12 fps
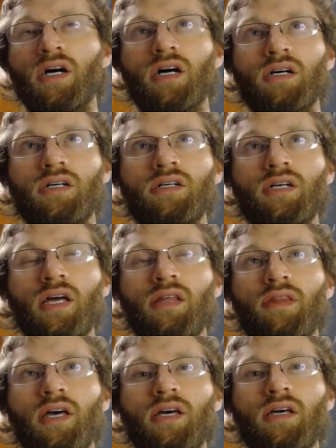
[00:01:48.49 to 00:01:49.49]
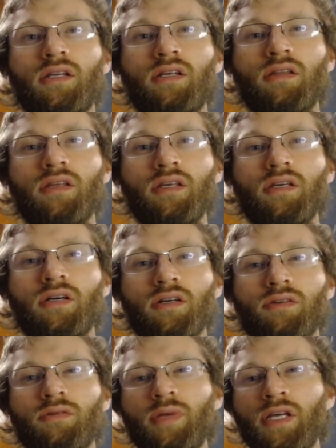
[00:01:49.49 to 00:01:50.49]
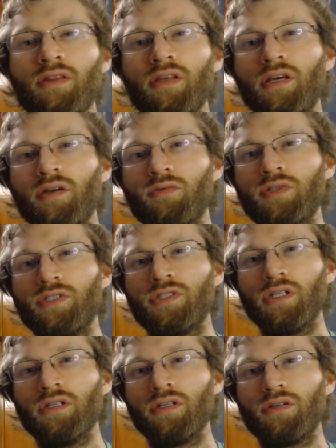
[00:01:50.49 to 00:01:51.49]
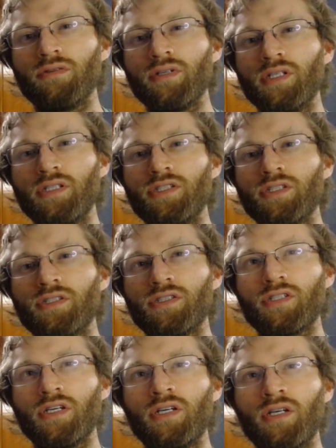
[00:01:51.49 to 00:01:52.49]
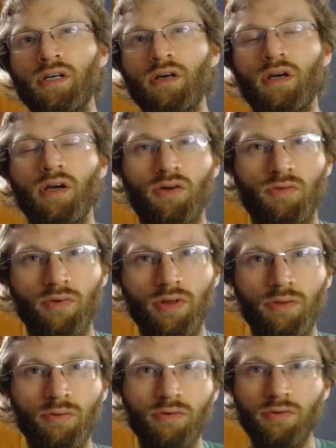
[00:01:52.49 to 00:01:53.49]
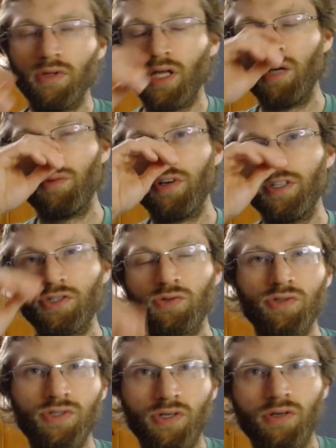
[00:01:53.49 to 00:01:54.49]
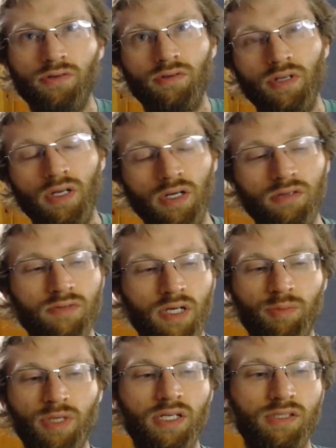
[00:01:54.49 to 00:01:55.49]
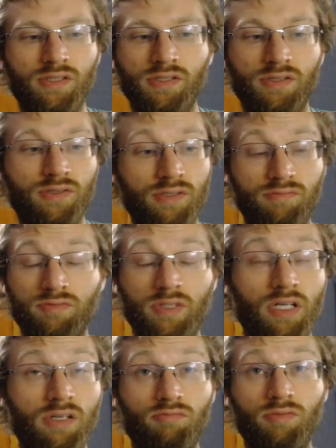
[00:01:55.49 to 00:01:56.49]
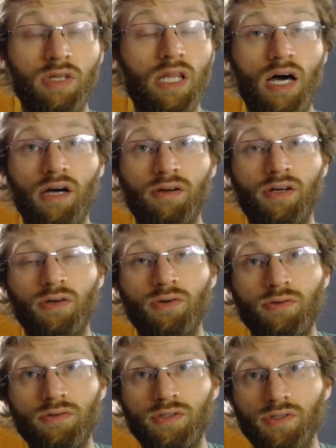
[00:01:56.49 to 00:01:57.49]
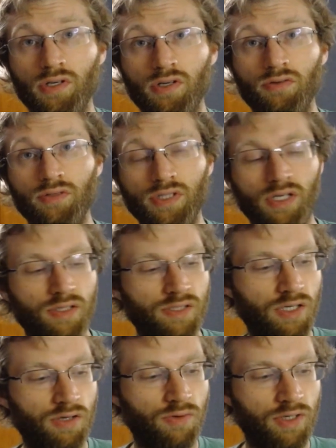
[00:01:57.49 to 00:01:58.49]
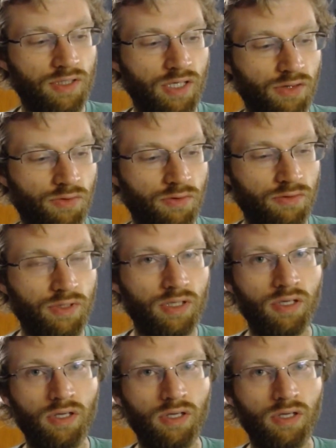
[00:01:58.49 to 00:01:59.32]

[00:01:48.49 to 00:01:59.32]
And then the other main thing was literally just read through library source code. It's a lot of code, so it's going to take a while to get through it.